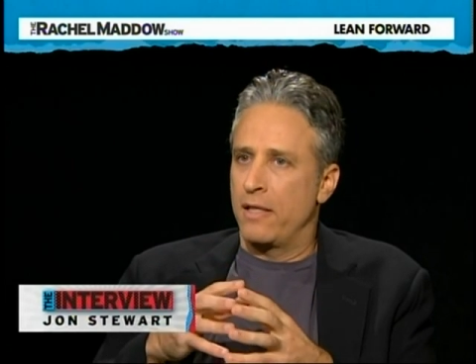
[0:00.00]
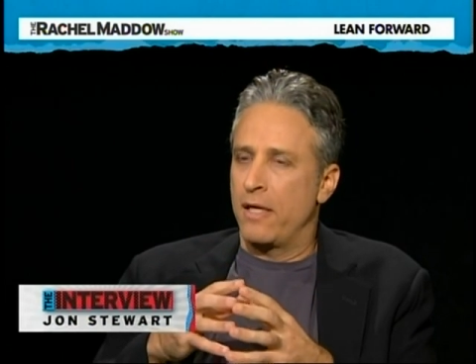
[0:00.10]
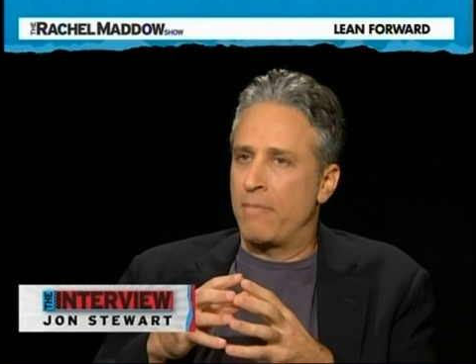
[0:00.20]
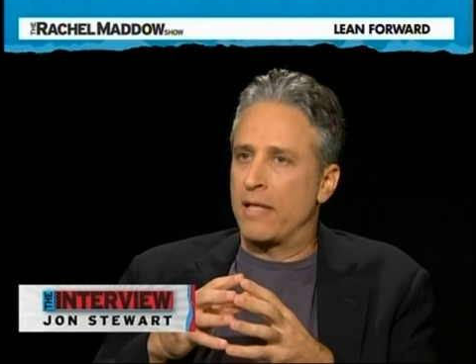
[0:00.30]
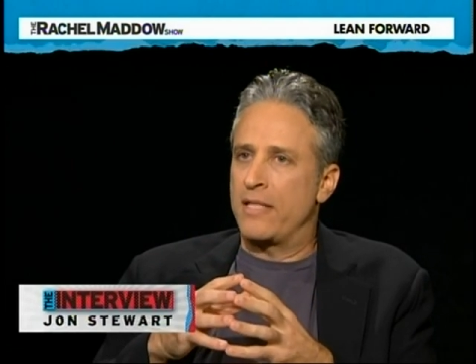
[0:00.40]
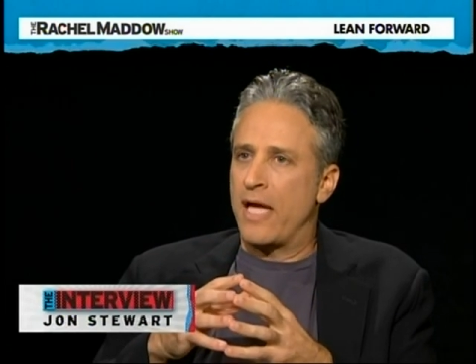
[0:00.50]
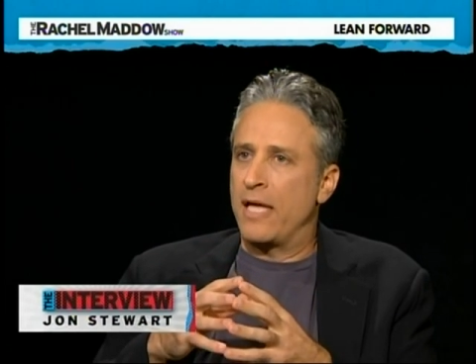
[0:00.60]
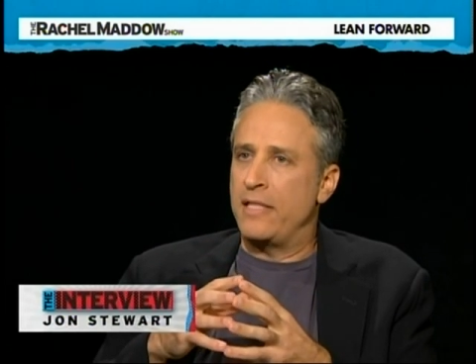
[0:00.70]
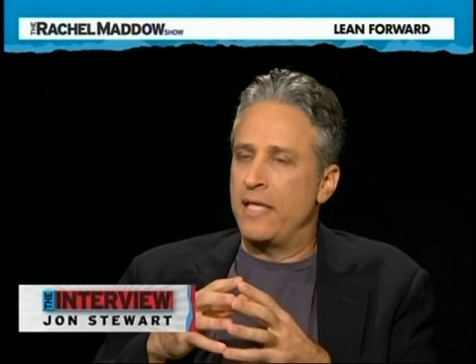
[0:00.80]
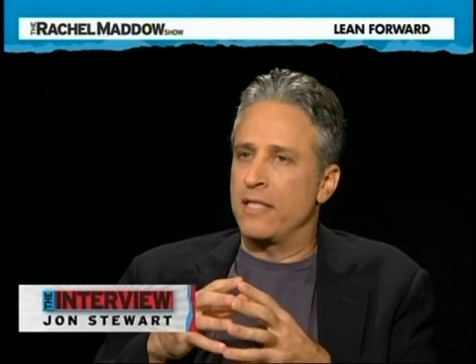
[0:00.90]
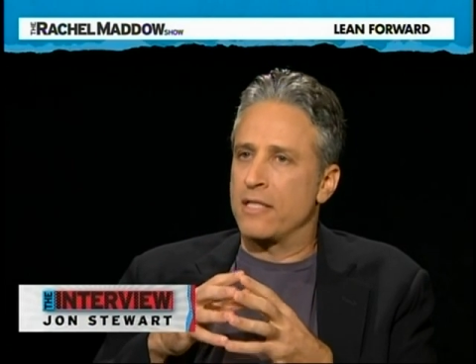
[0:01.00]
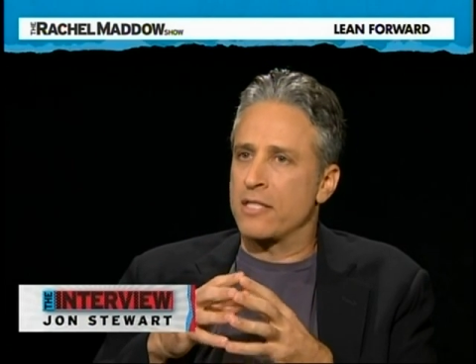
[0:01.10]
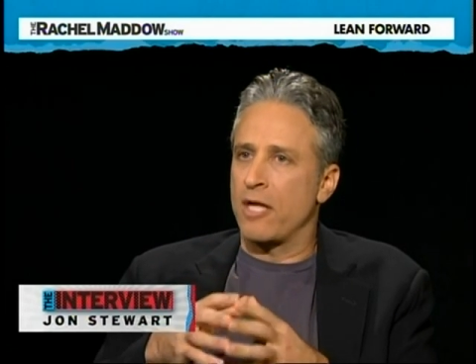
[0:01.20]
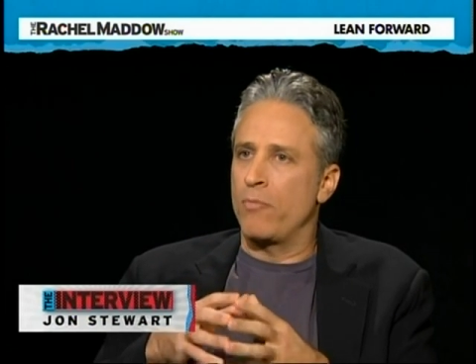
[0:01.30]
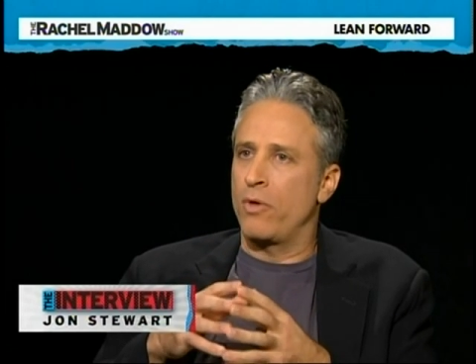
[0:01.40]
about the idea that
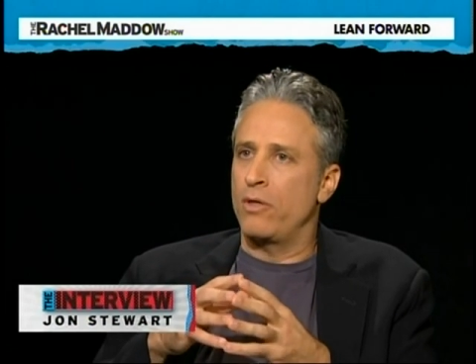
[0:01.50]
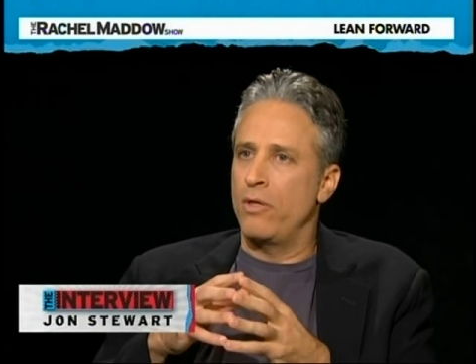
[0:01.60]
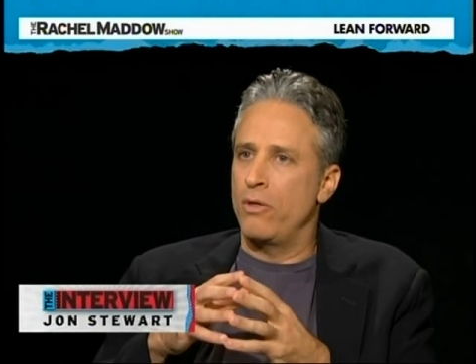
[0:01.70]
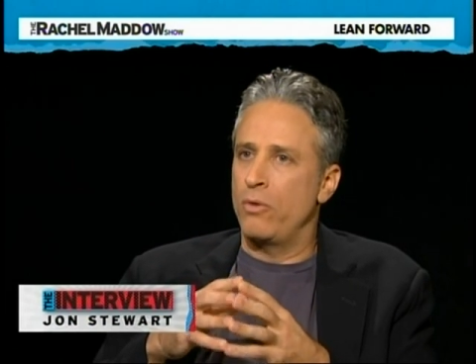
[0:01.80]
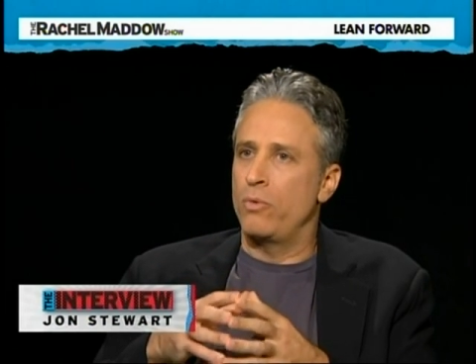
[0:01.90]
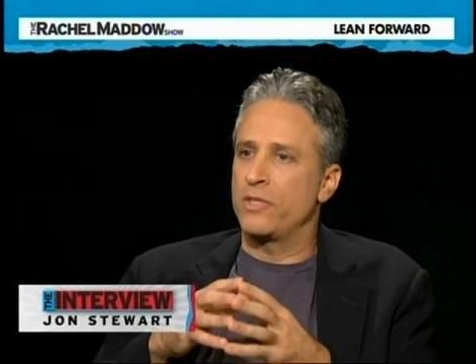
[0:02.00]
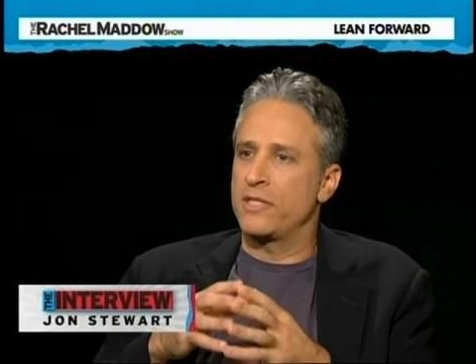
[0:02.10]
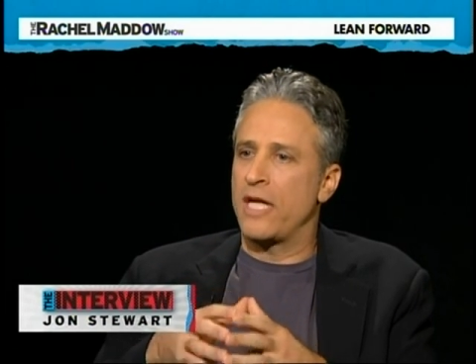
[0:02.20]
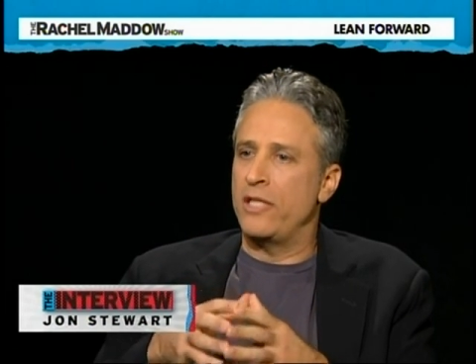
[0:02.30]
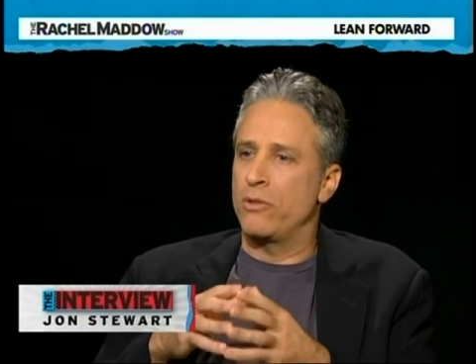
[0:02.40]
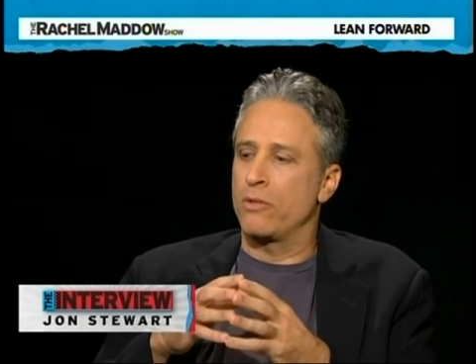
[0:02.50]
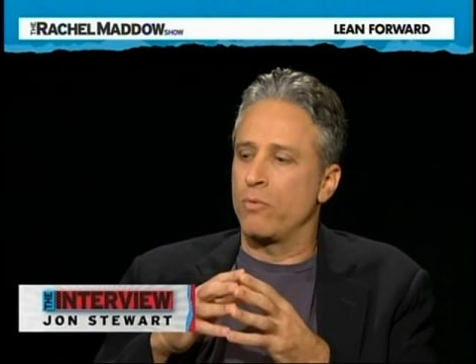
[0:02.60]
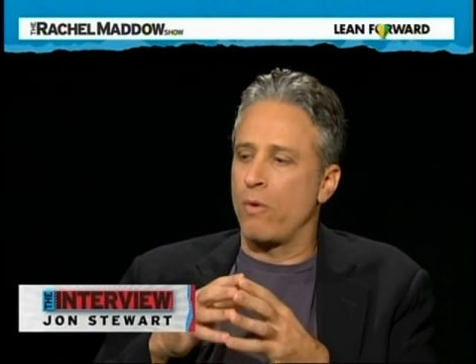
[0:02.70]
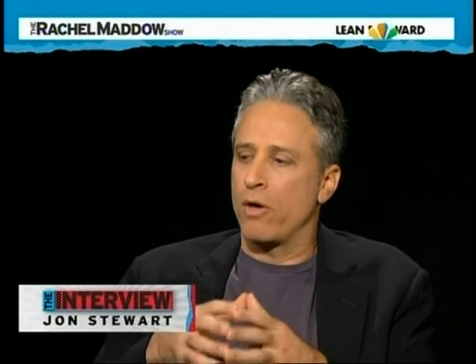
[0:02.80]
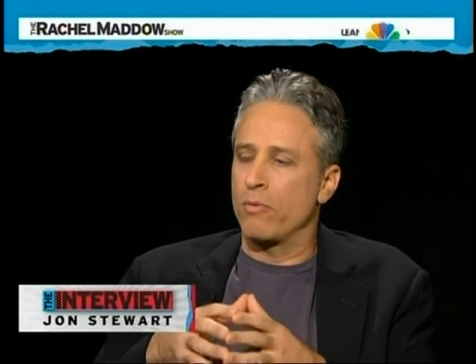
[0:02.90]
someone who would say you could
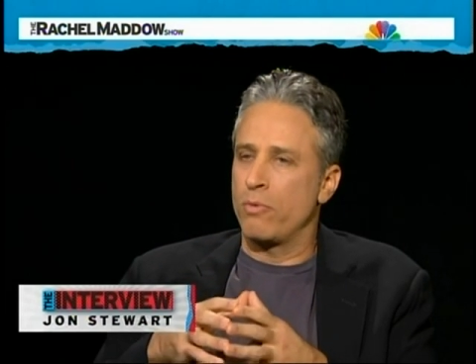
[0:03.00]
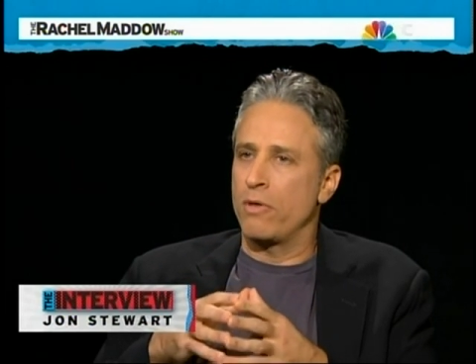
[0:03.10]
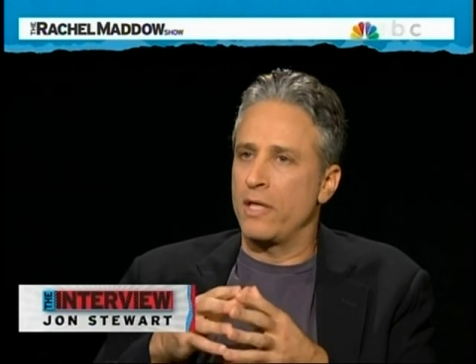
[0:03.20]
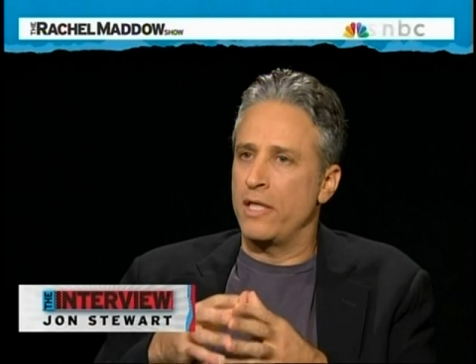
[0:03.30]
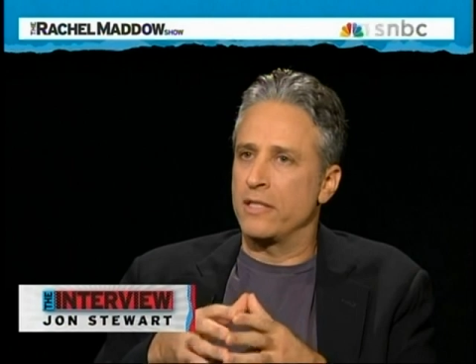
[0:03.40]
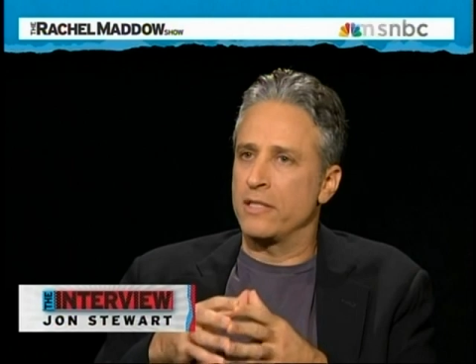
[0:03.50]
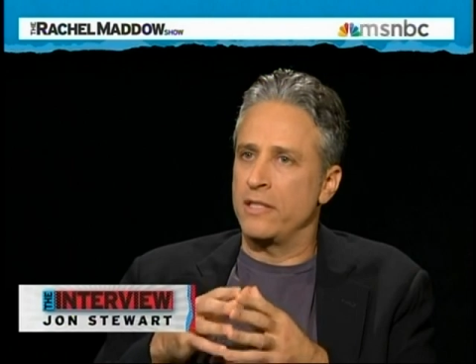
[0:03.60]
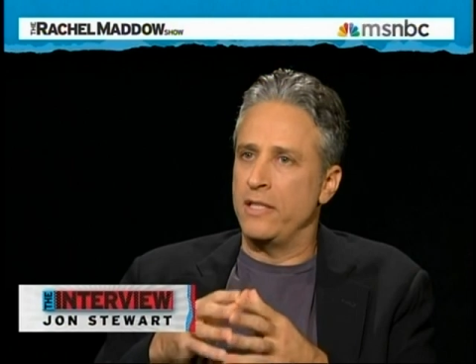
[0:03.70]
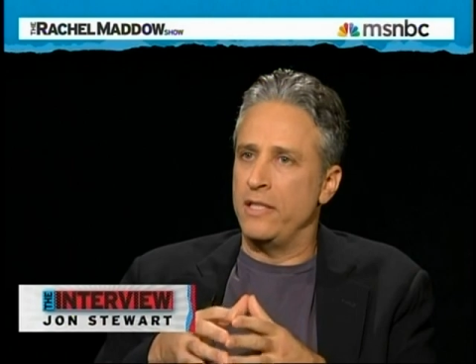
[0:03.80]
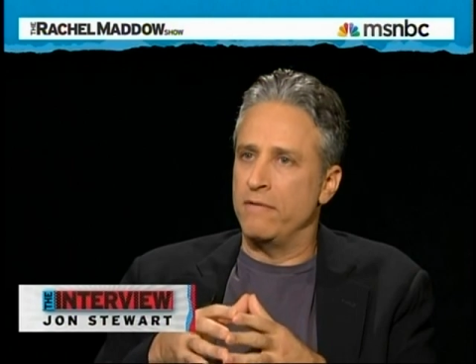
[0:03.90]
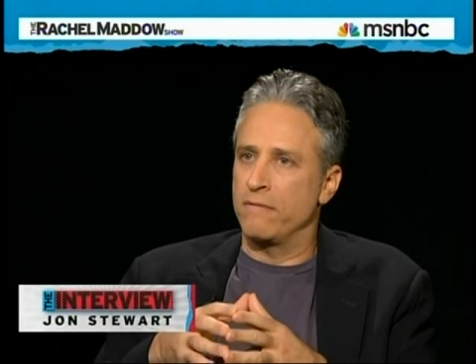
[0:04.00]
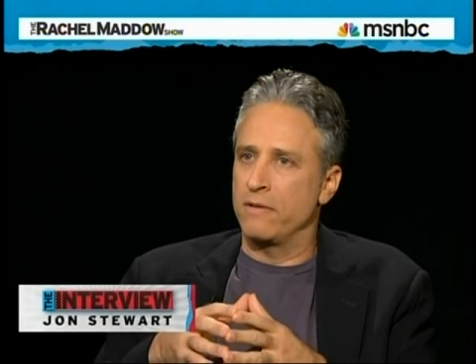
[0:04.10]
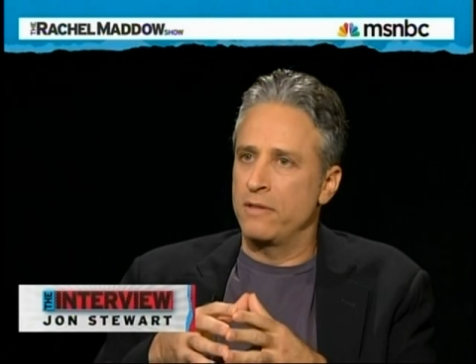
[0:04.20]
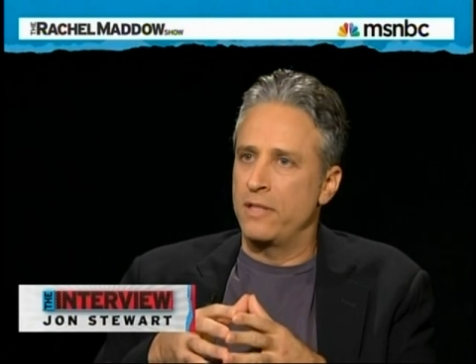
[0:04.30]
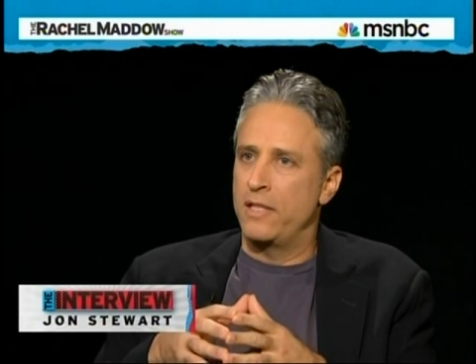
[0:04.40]
waterboard isn't evil.